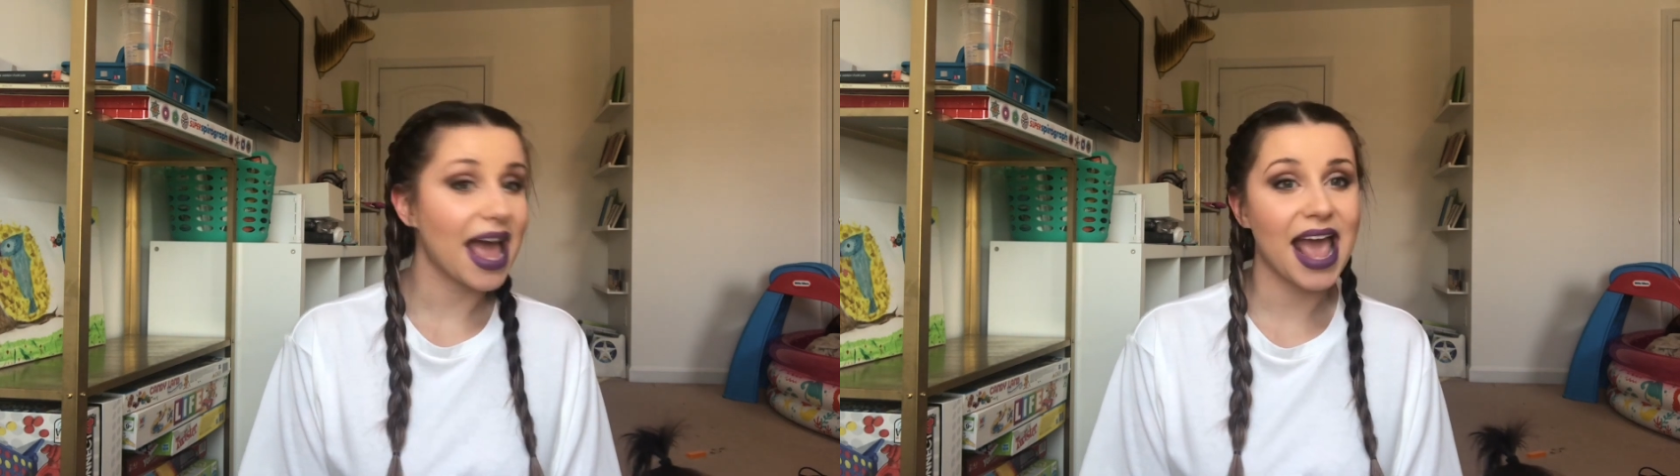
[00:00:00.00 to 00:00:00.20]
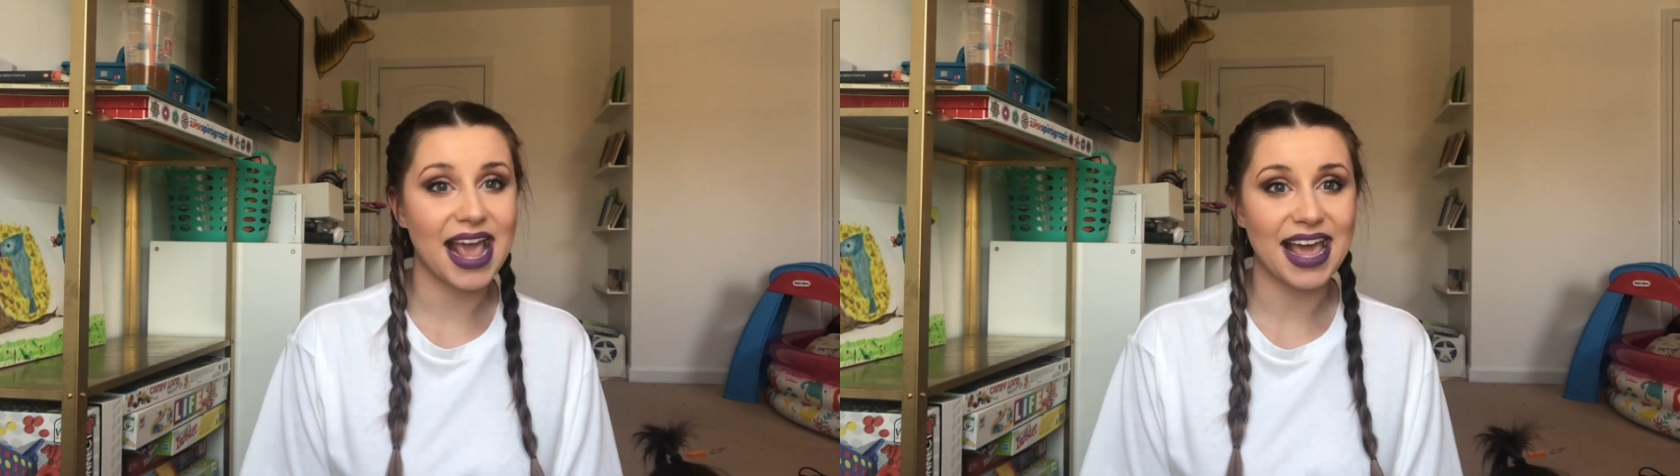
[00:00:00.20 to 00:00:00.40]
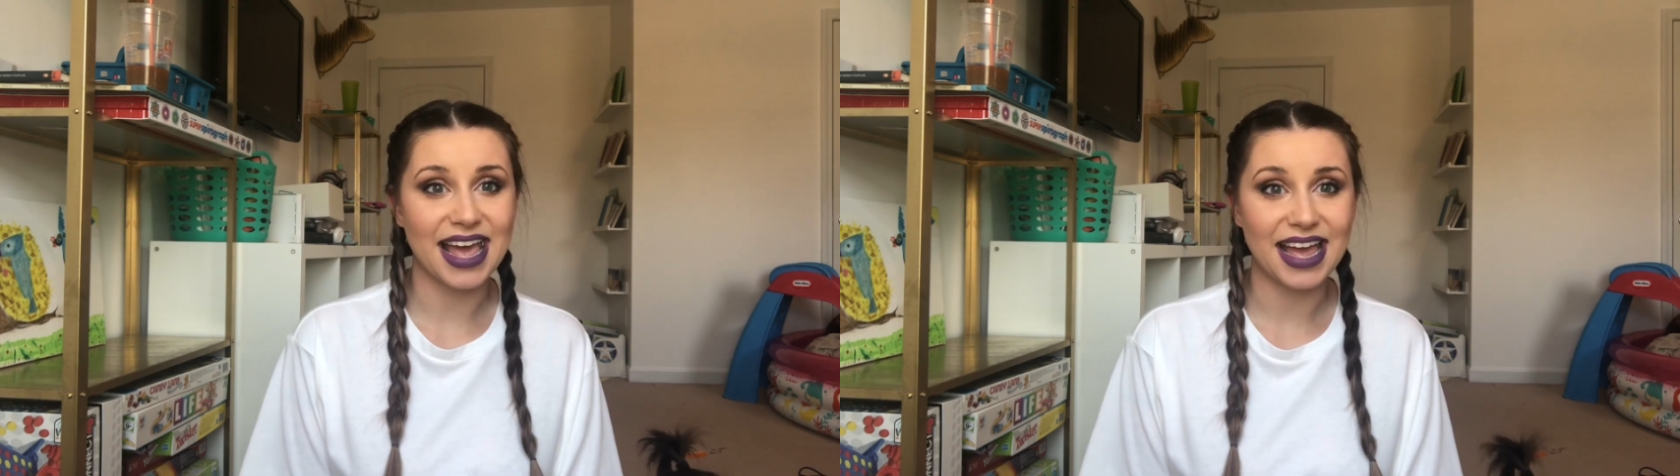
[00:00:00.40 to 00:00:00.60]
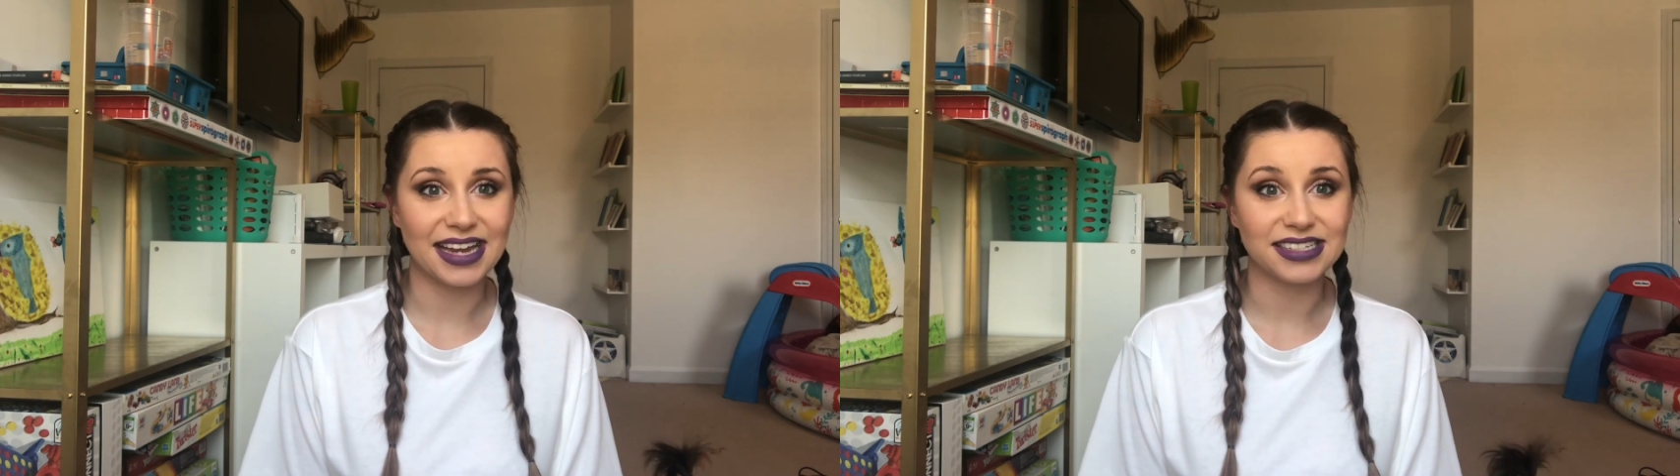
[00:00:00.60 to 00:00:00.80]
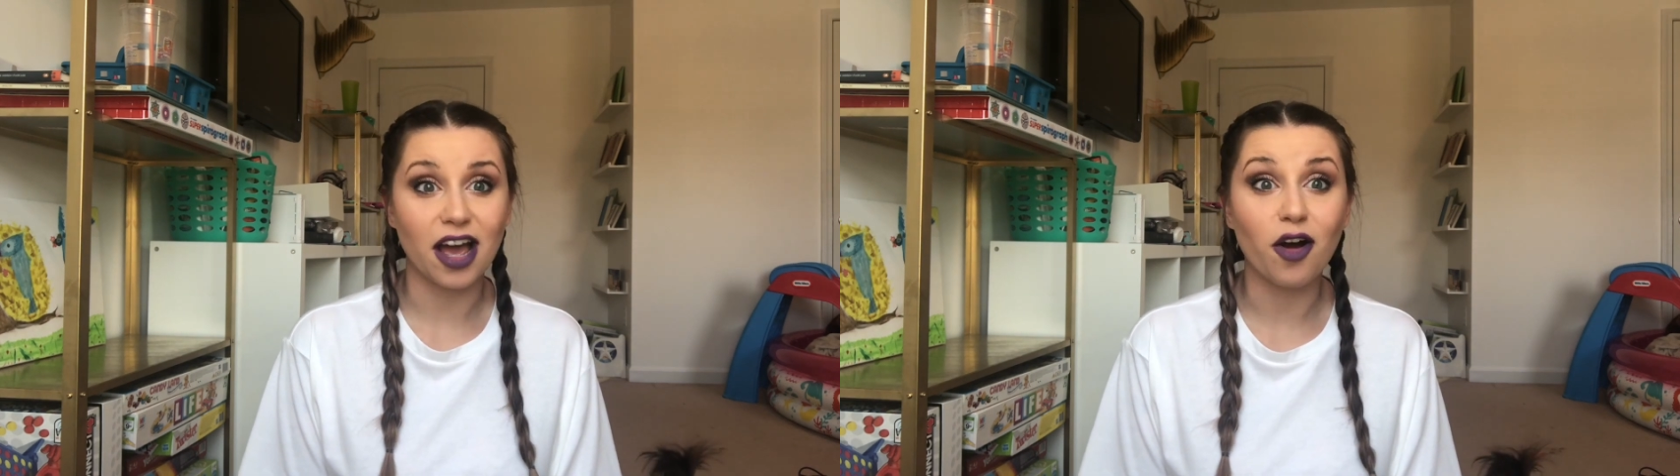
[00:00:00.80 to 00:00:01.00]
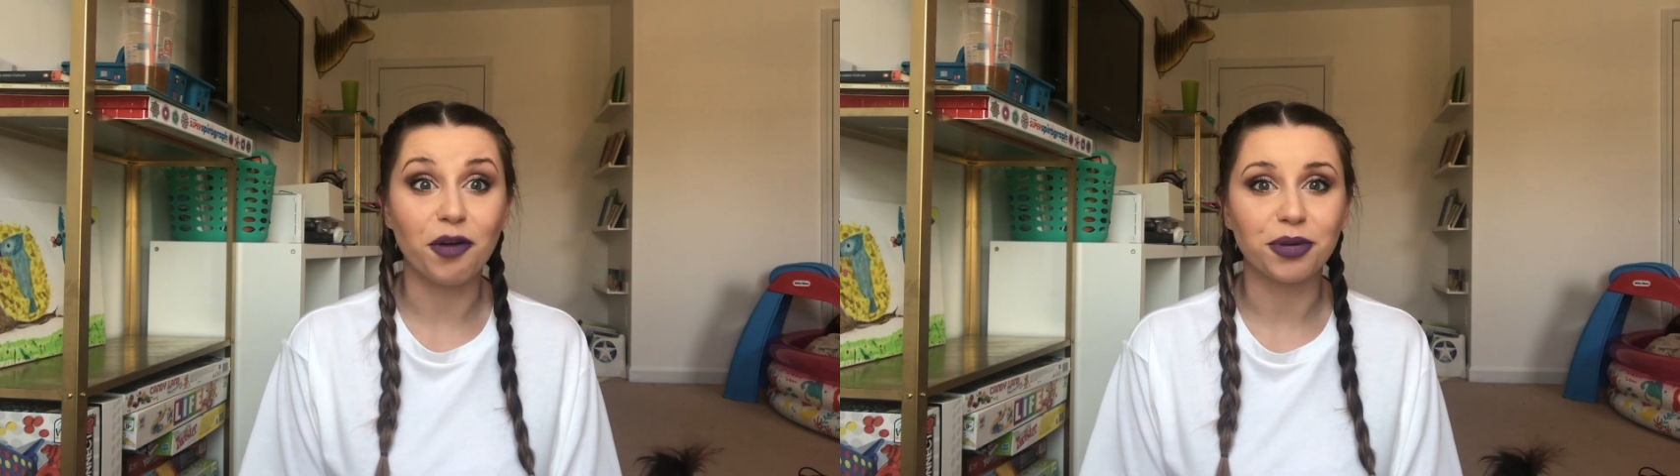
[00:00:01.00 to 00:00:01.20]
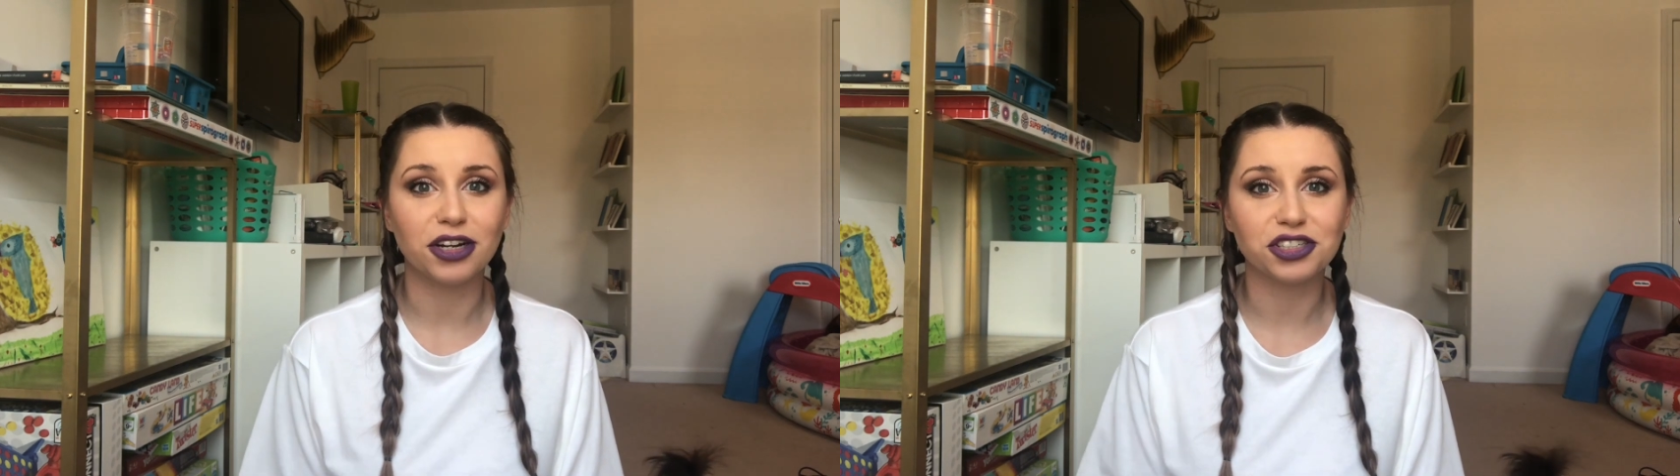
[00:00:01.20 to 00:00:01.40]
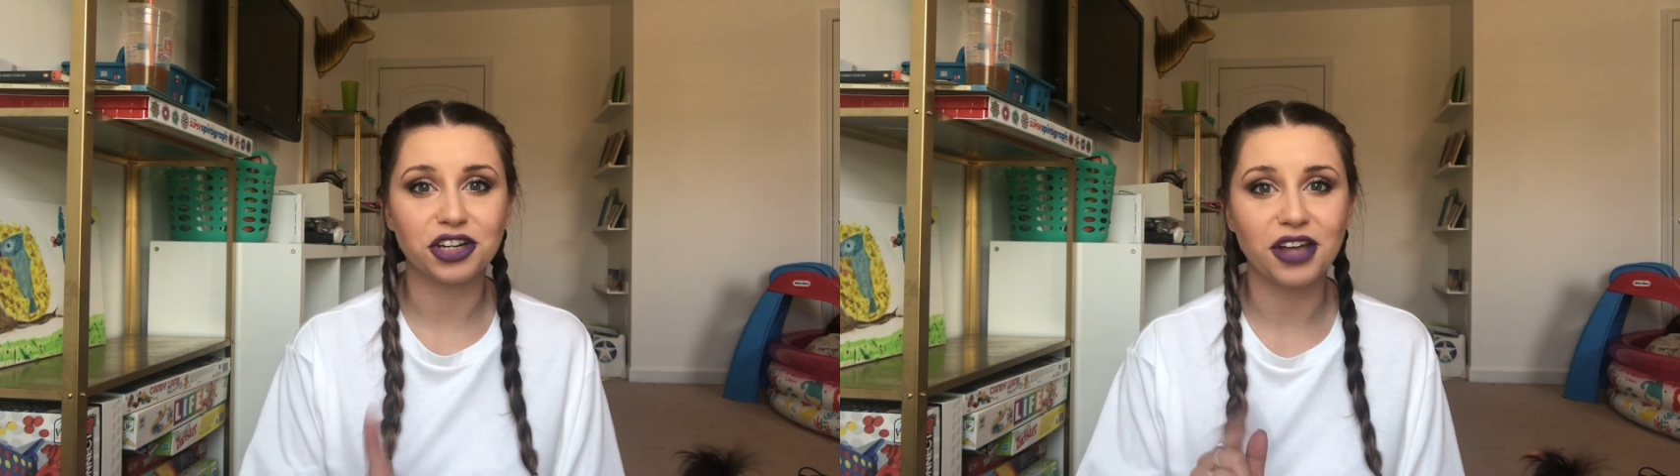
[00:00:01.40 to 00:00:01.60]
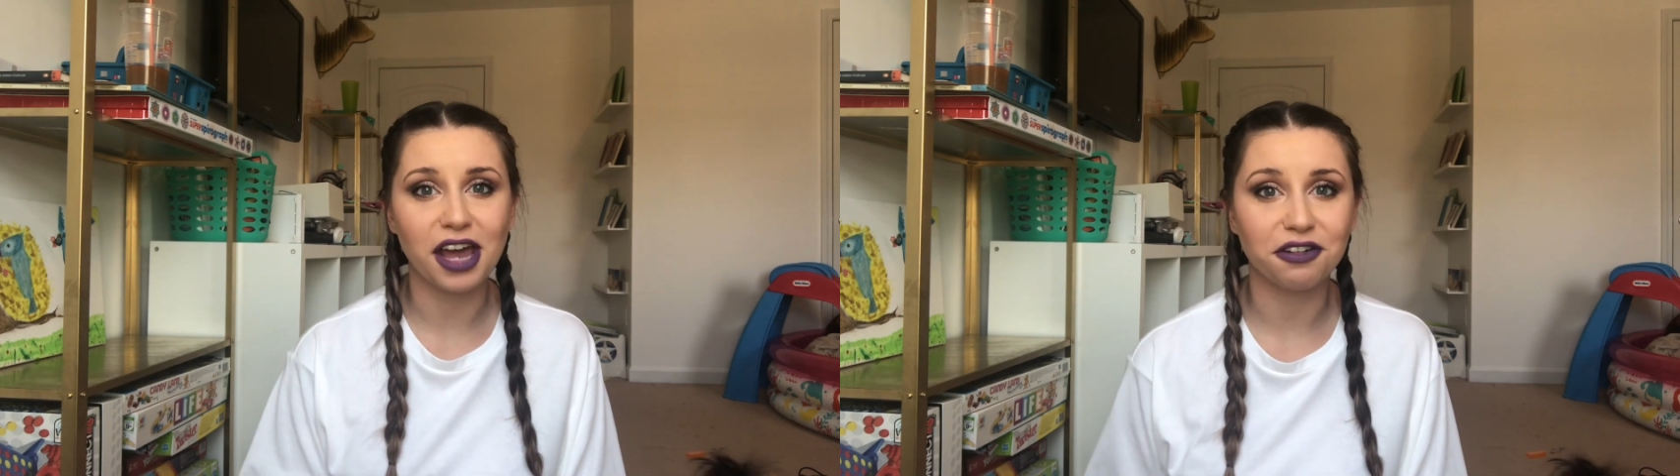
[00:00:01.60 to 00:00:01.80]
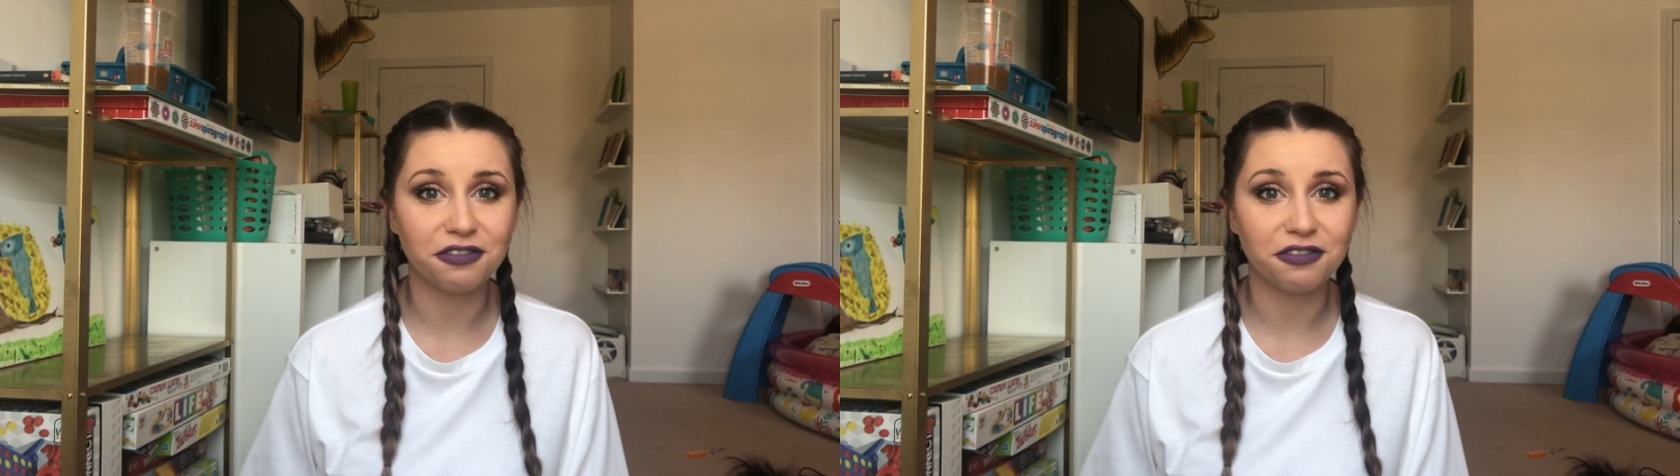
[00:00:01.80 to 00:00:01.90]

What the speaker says: And oh, I'm gonna show you how to